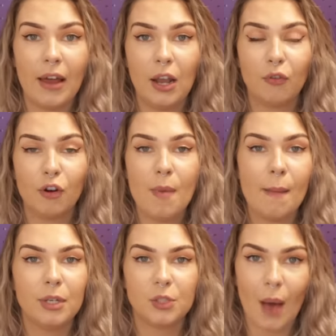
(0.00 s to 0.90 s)
fellow crew
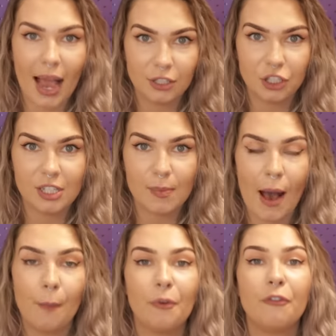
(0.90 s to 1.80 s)
members were anxious
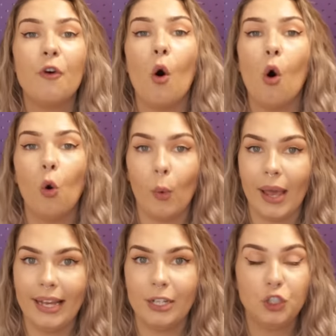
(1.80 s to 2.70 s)
about before
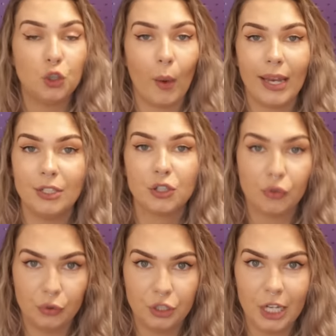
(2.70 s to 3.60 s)
we joined
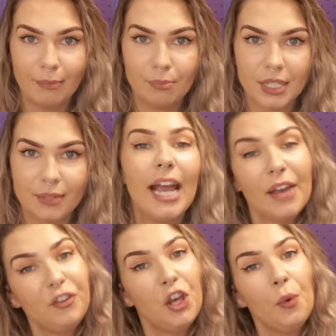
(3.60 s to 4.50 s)
cruise ships.
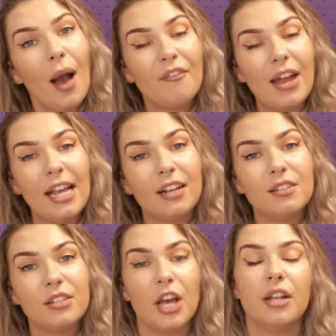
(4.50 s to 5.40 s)
If you have any
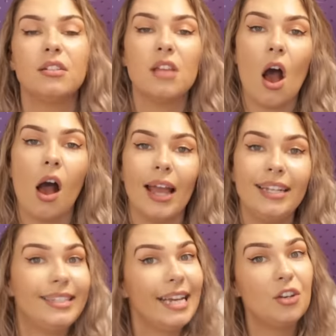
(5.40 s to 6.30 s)
concerns that I
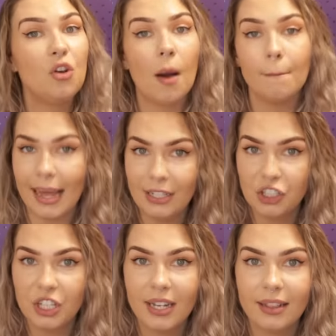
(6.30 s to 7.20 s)
did not
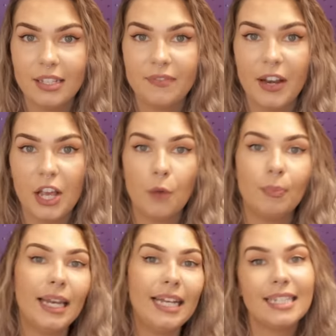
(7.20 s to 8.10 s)
mention in this video,
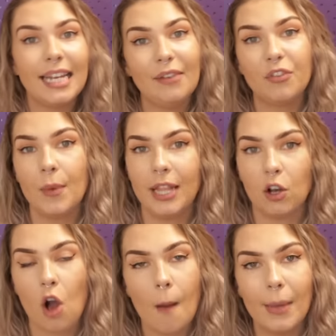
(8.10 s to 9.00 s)
please leave them in
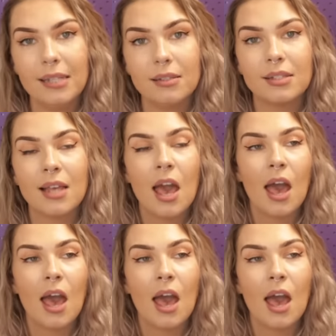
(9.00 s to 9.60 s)
the comments.